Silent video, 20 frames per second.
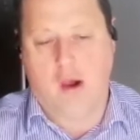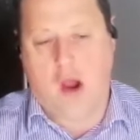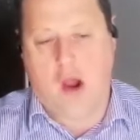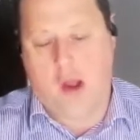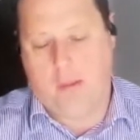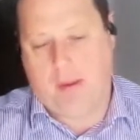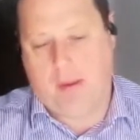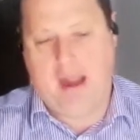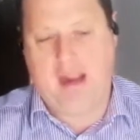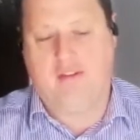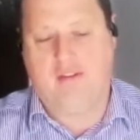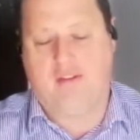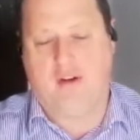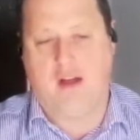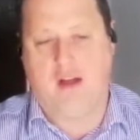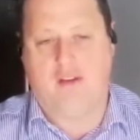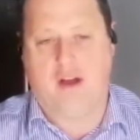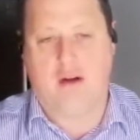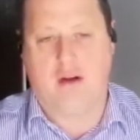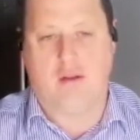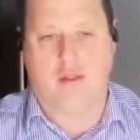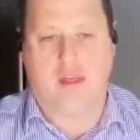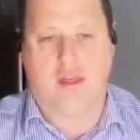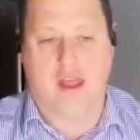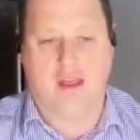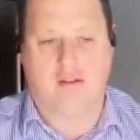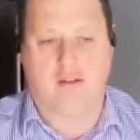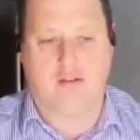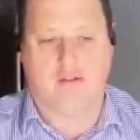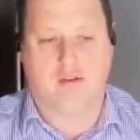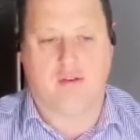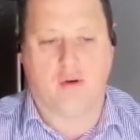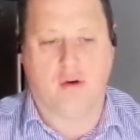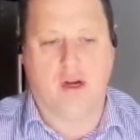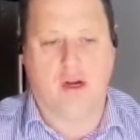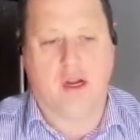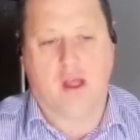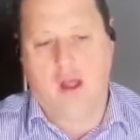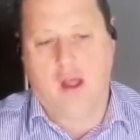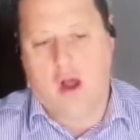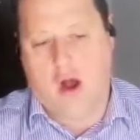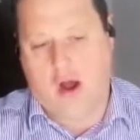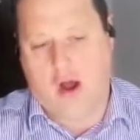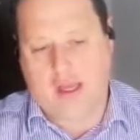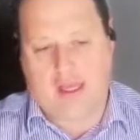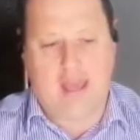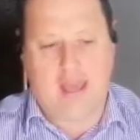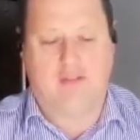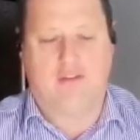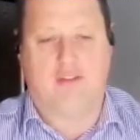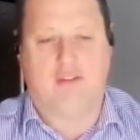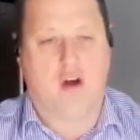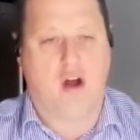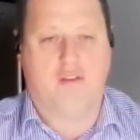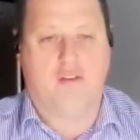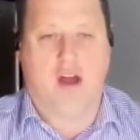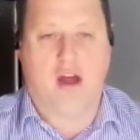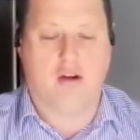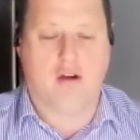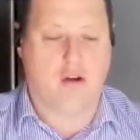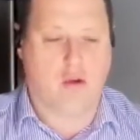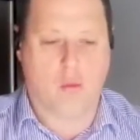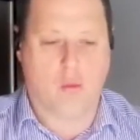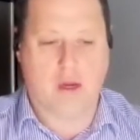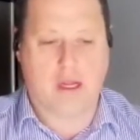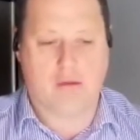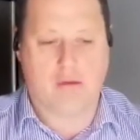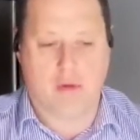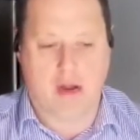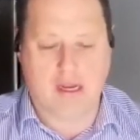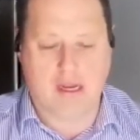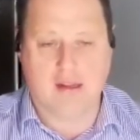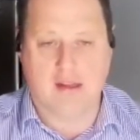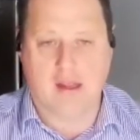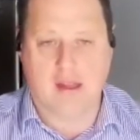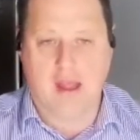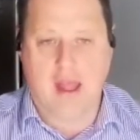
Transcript: I pay $500,000 for it, I get $500 a week rent,